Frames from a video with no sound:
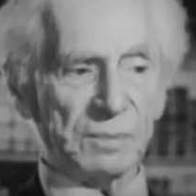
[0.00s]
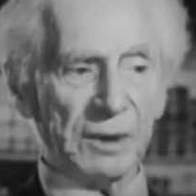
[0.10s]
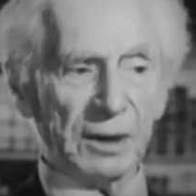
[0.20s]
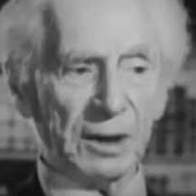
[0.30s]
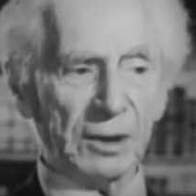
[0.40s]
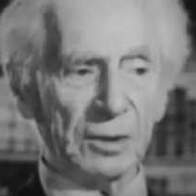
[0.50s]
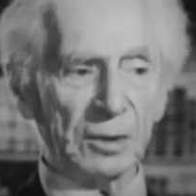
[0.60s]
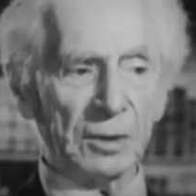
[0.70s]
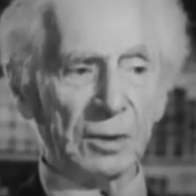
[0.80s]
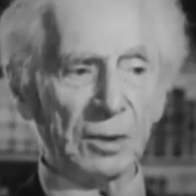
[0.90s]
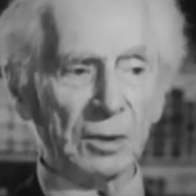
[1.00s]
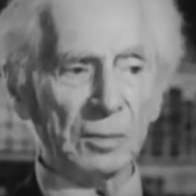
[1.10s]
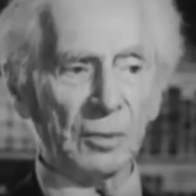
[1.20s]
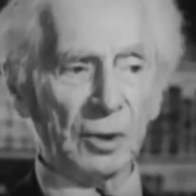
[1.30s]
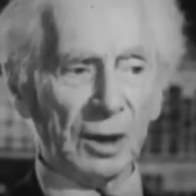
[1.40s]
was mainly on
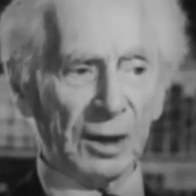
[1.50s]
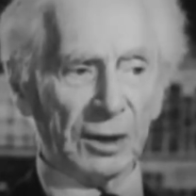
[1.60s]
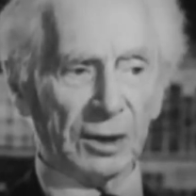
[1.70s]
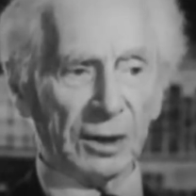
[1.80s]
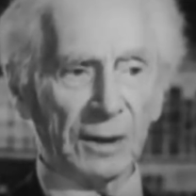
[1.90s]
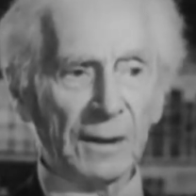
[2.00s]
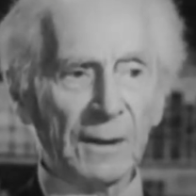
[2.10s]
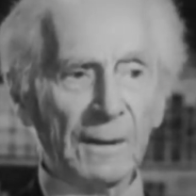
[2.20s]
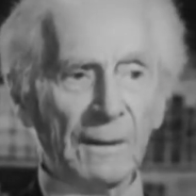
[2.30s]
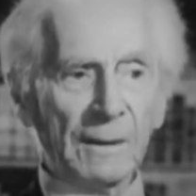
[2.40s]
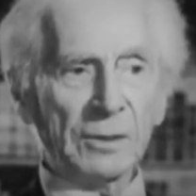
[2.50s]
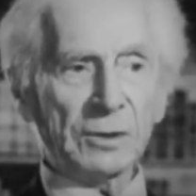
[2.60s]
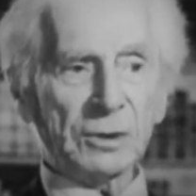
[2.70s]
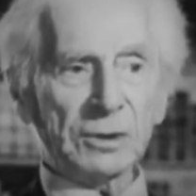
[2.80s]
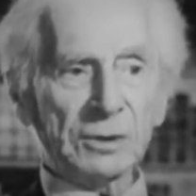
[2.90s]
morality,
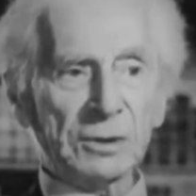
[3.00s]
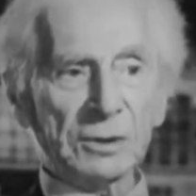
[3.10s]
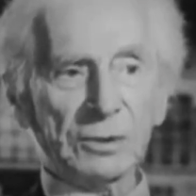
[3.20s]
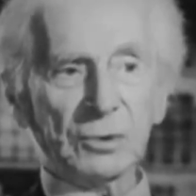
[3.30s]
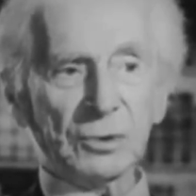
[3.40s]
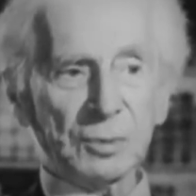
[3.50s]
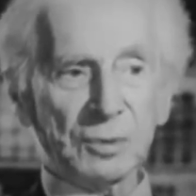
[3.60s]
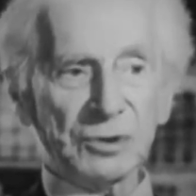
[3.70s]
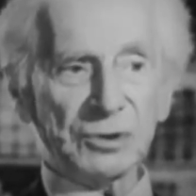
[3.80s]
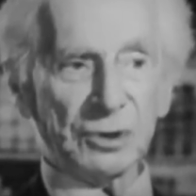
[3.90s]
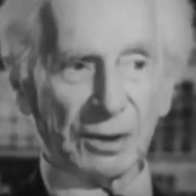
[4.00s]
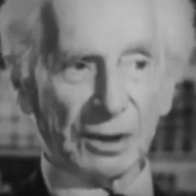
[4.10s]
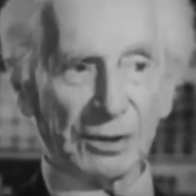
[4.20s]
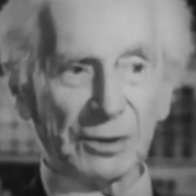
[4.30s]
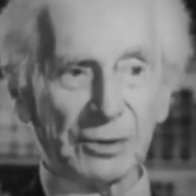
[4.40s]
that you ought to be
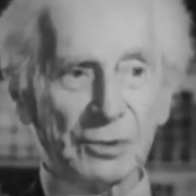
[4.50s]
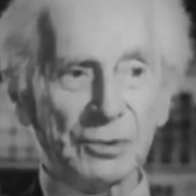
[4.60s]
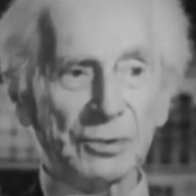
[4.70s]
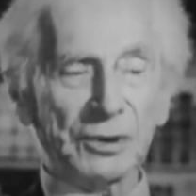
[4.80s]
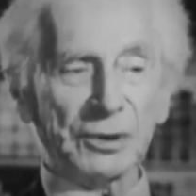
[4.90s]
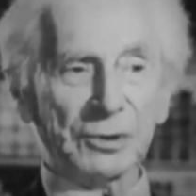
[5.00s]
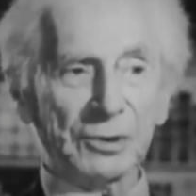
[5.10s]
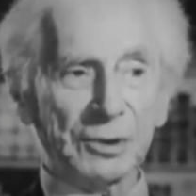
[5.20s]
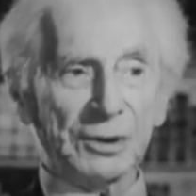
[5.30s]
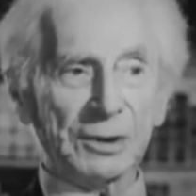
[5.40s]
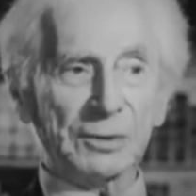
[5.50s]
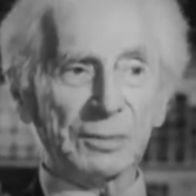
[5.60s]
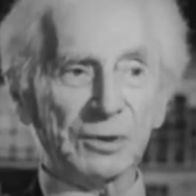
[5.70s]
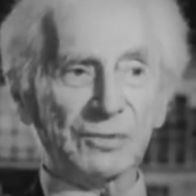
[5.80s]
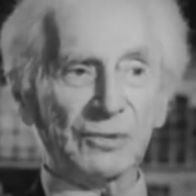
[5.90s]
stoical, you ought to endure
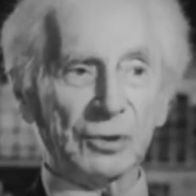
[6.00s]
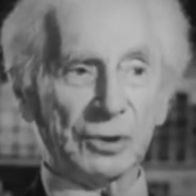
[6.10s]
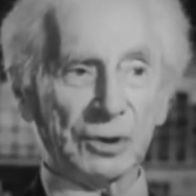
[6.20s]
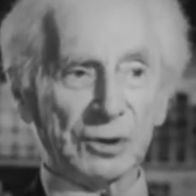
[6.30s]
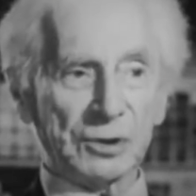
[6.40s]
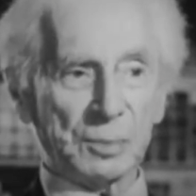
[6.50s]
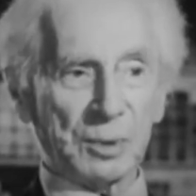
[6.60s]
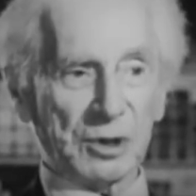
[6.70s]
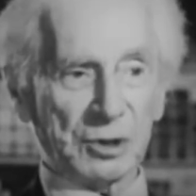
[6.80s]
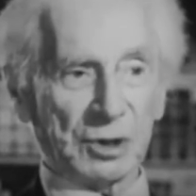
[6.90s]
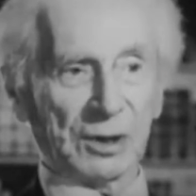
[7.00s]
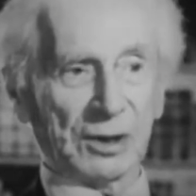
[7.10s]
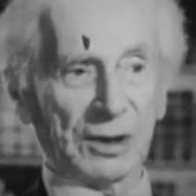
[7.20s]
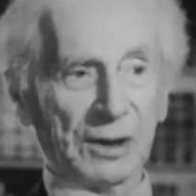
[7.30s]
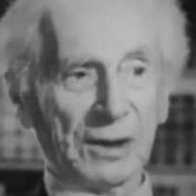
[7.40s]
misfortunes
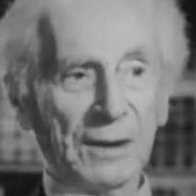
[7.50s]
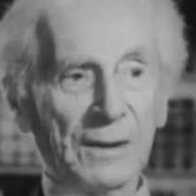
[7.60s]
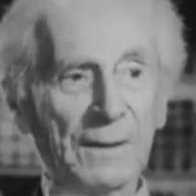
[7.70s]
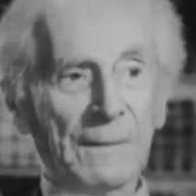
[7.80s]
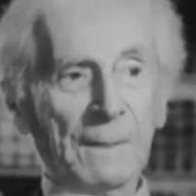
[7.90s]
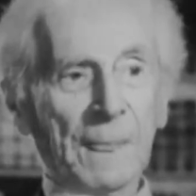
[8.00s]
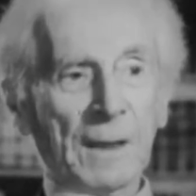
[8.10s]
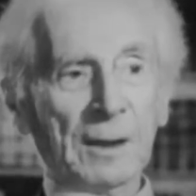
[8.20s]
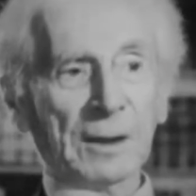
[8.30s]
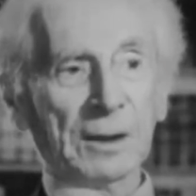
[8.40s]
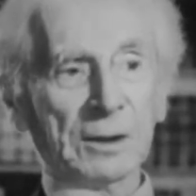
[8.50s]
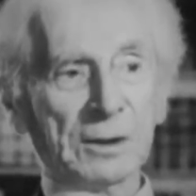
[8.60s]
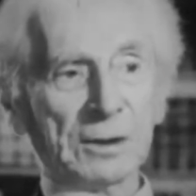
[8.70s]
patiently, and